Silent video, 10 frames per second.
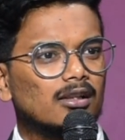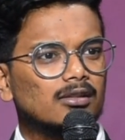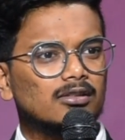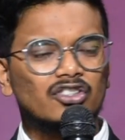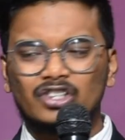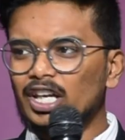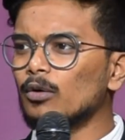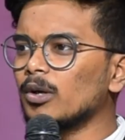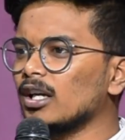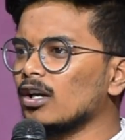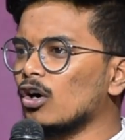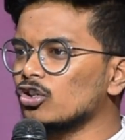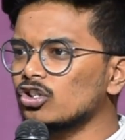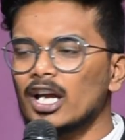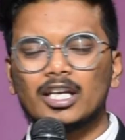stay away or
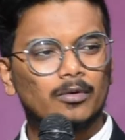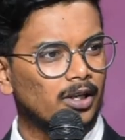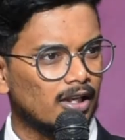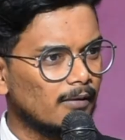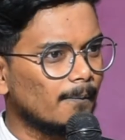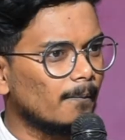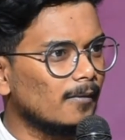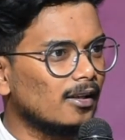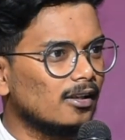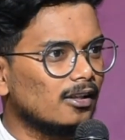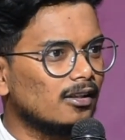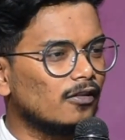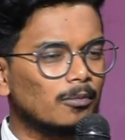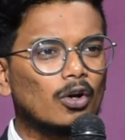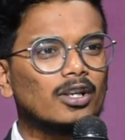shy away
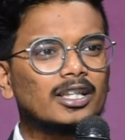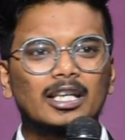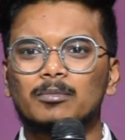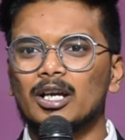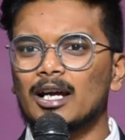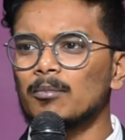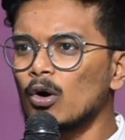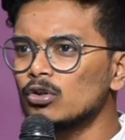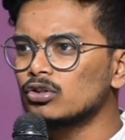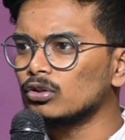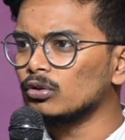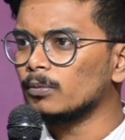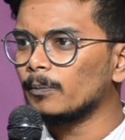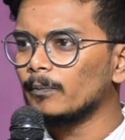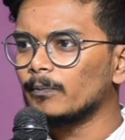from calling Abraham
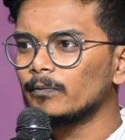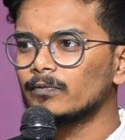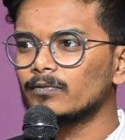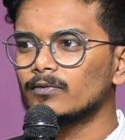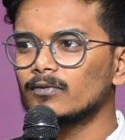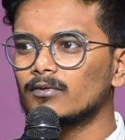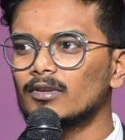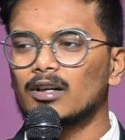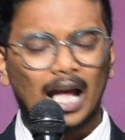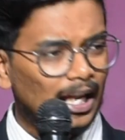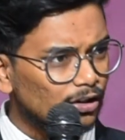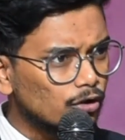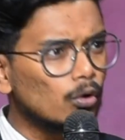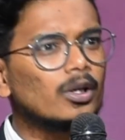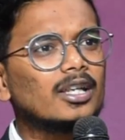also and
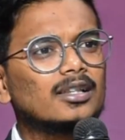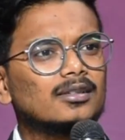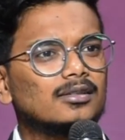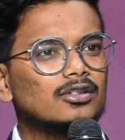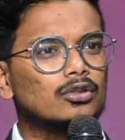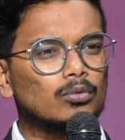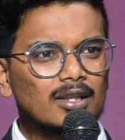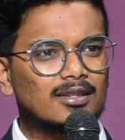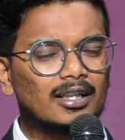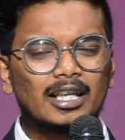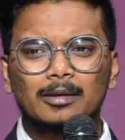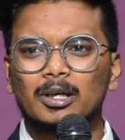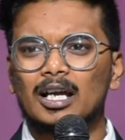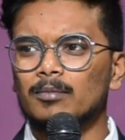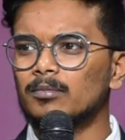showing to us that
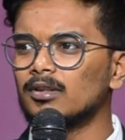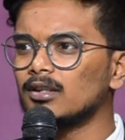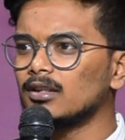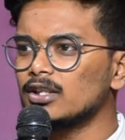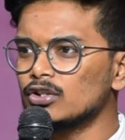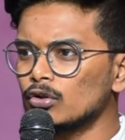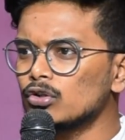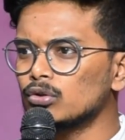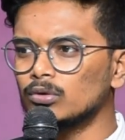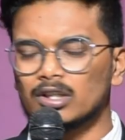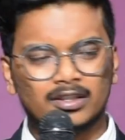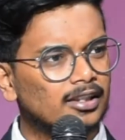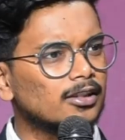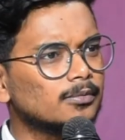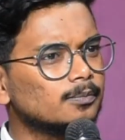Abraham is also a sinner.